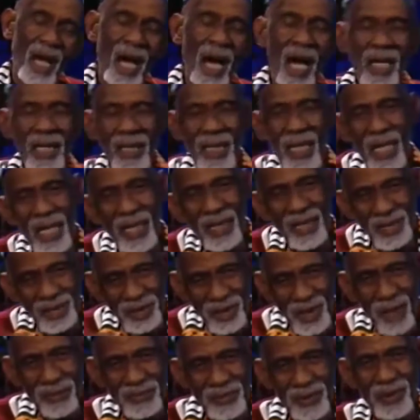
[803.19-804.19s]
And any
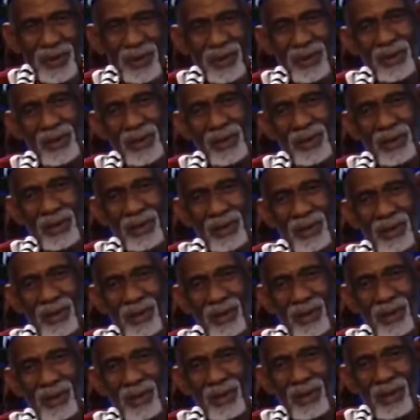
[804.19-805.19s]
substance
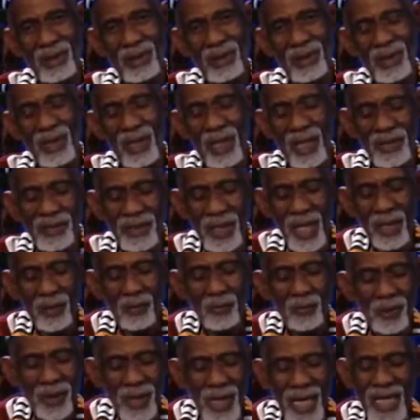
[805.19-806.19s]
that
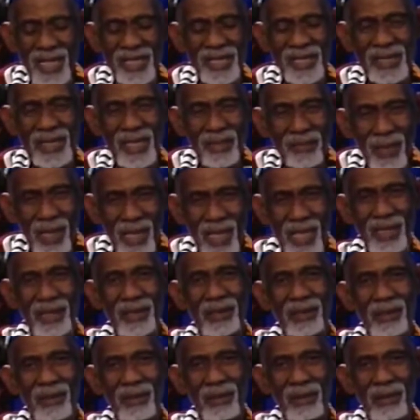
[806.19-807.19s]
would assimilate